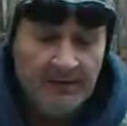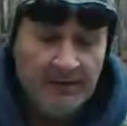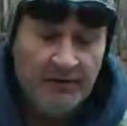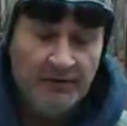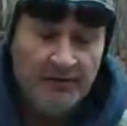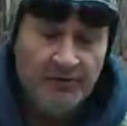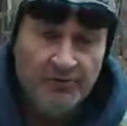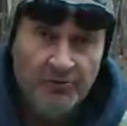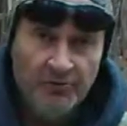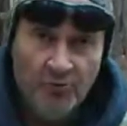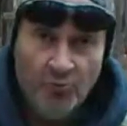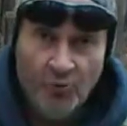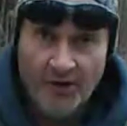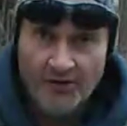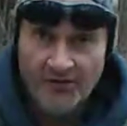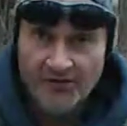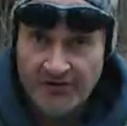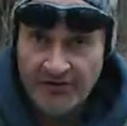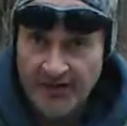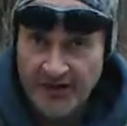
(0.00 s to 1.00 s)
and do one
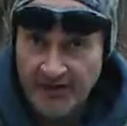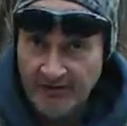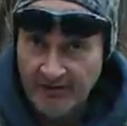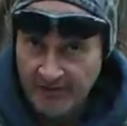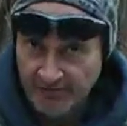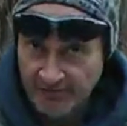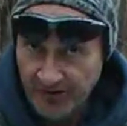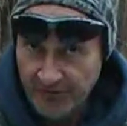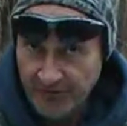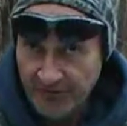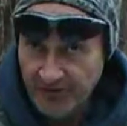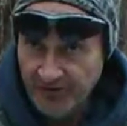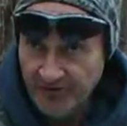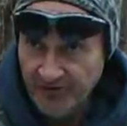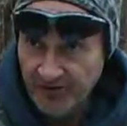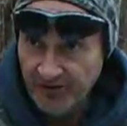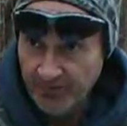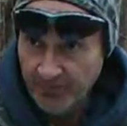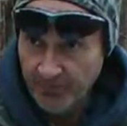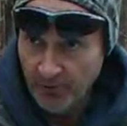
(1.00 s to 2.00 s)
set of something
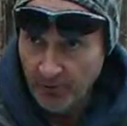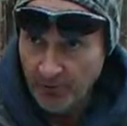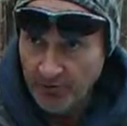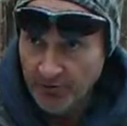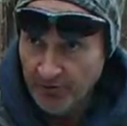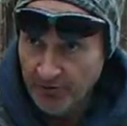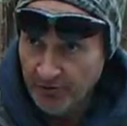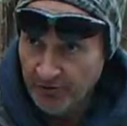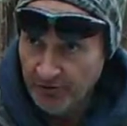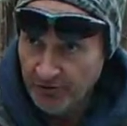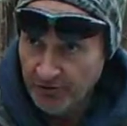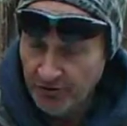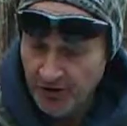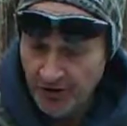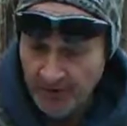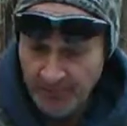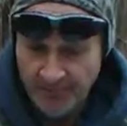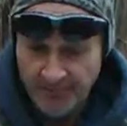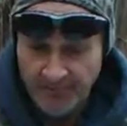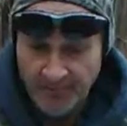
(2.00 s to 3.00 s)
simple when you go to the gym.
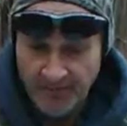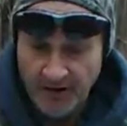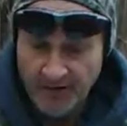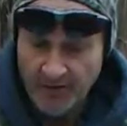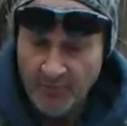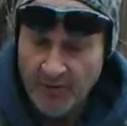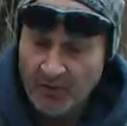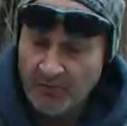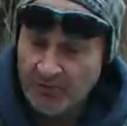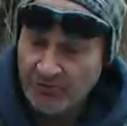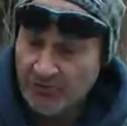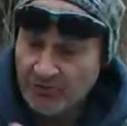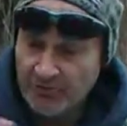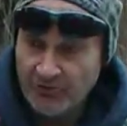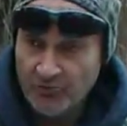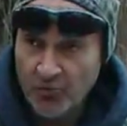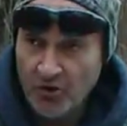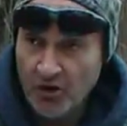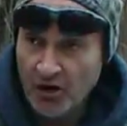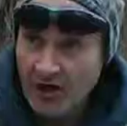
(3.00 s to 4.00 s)
Now, you might want to start
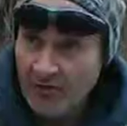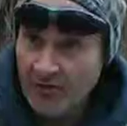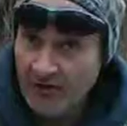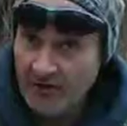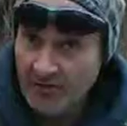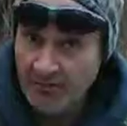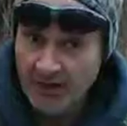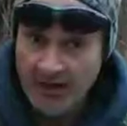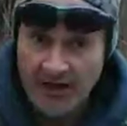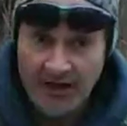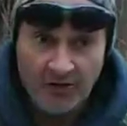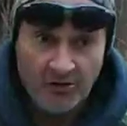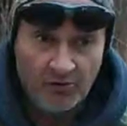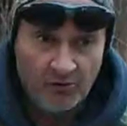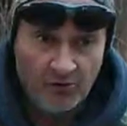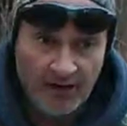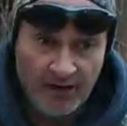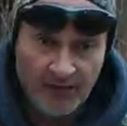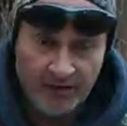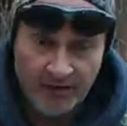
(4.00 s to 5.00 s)
just walking around the block or
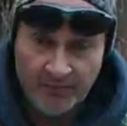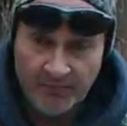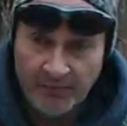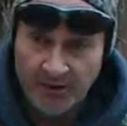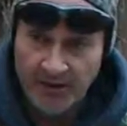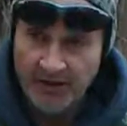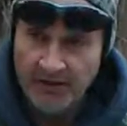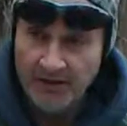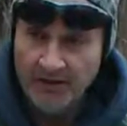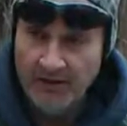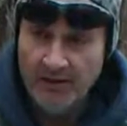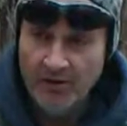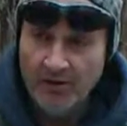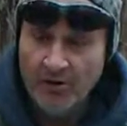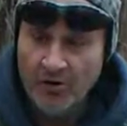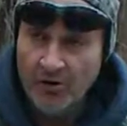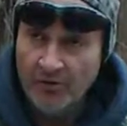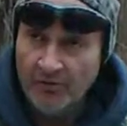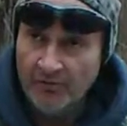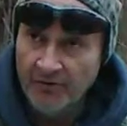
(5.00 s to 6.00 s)
riding your bike,
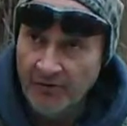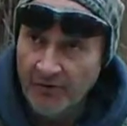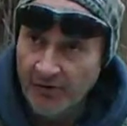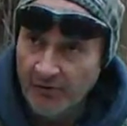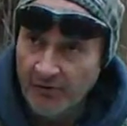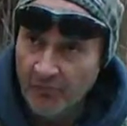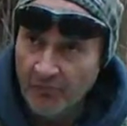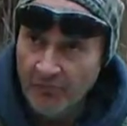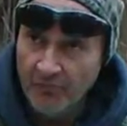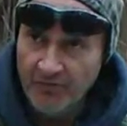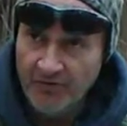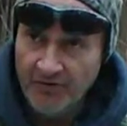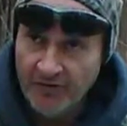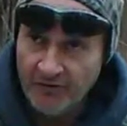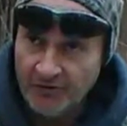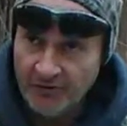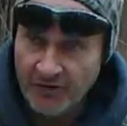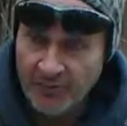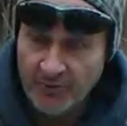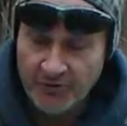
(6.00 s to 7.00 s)
or, if you have a
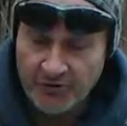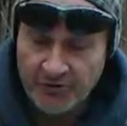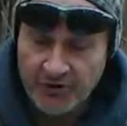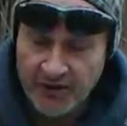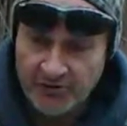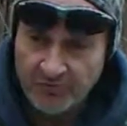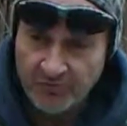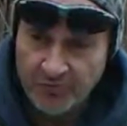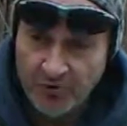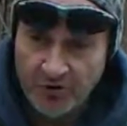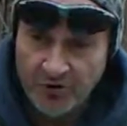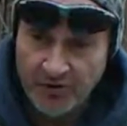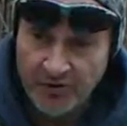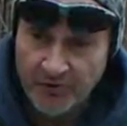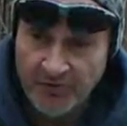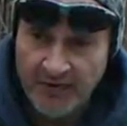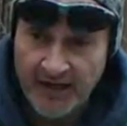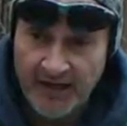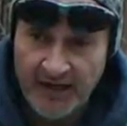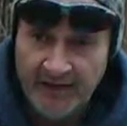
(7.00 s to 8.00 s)
treadmill at your house, walking
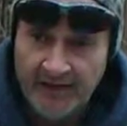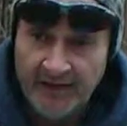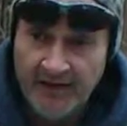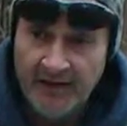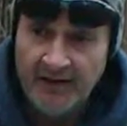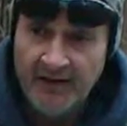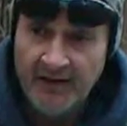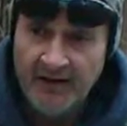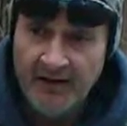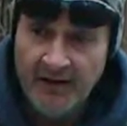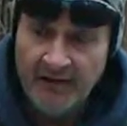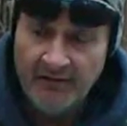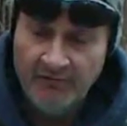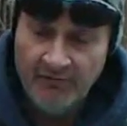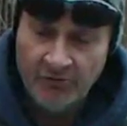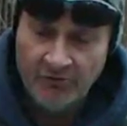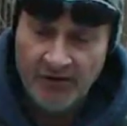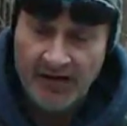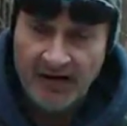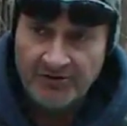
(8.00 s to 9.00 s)
on that, and
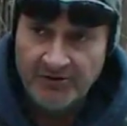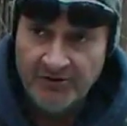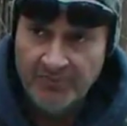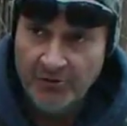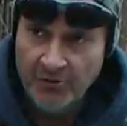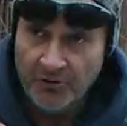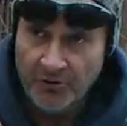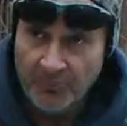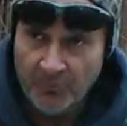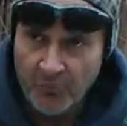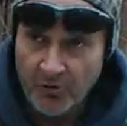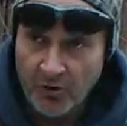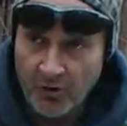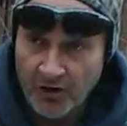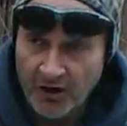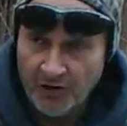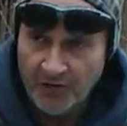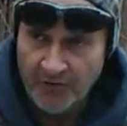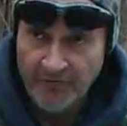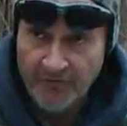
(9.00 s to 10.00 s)
gradually build up the
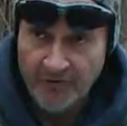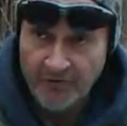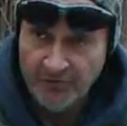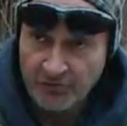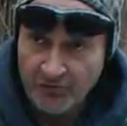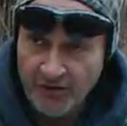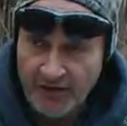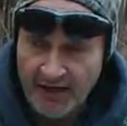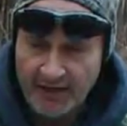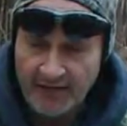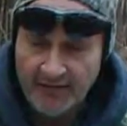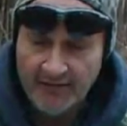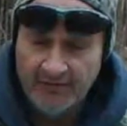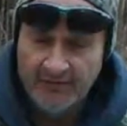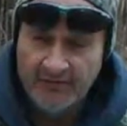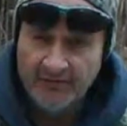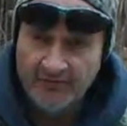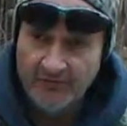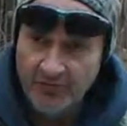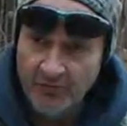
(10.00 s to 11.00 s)
walking area. If you get a track,
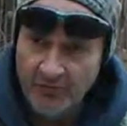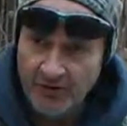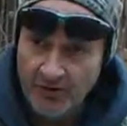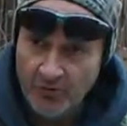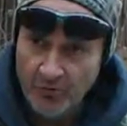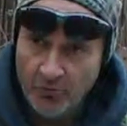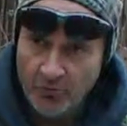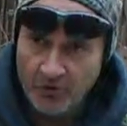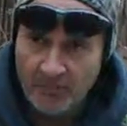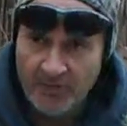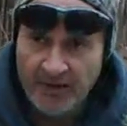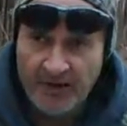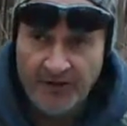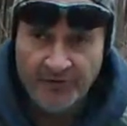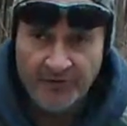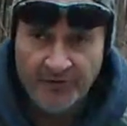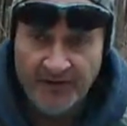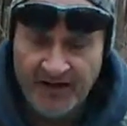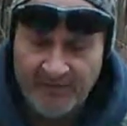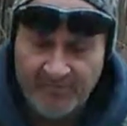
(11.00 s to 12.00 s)
doing a quarter mile
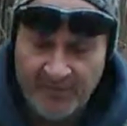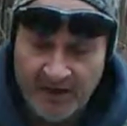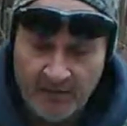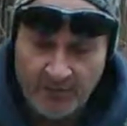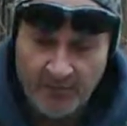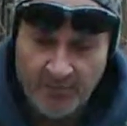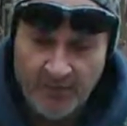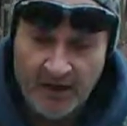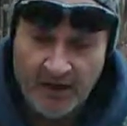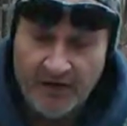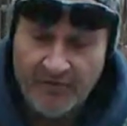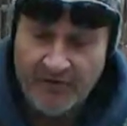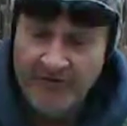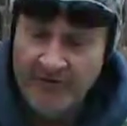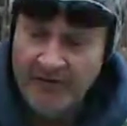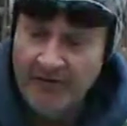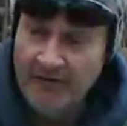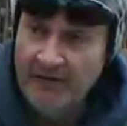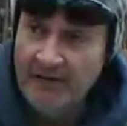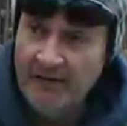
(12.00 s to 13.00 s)
to a half mile to a mile, if you
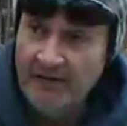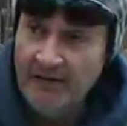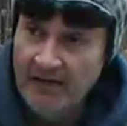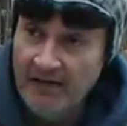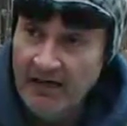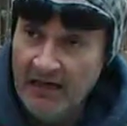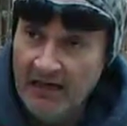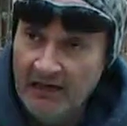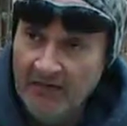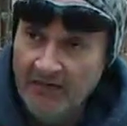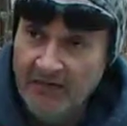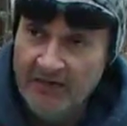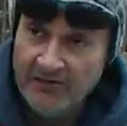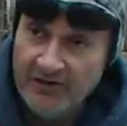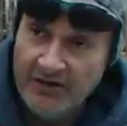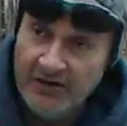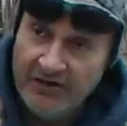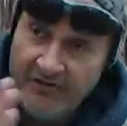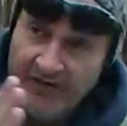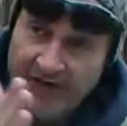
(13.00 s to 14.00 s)
have any fitness, to
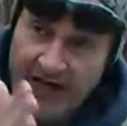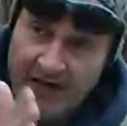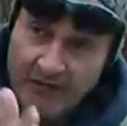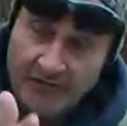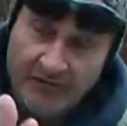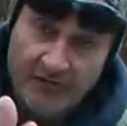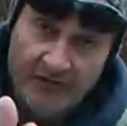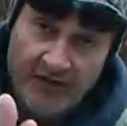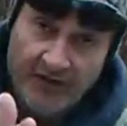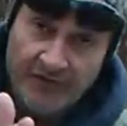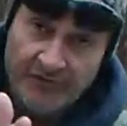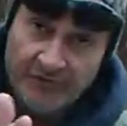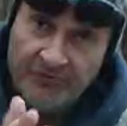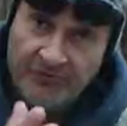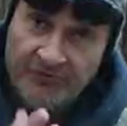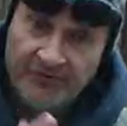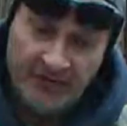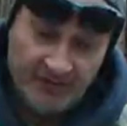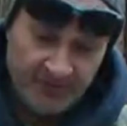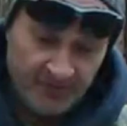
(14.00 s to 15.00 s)
get a doctor's advice on this,
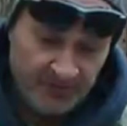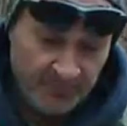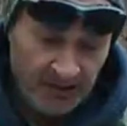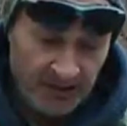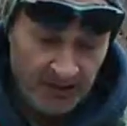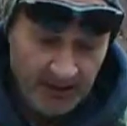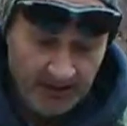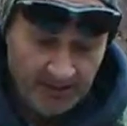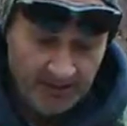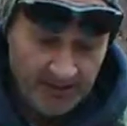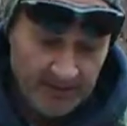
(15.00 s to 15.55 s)
not just mine.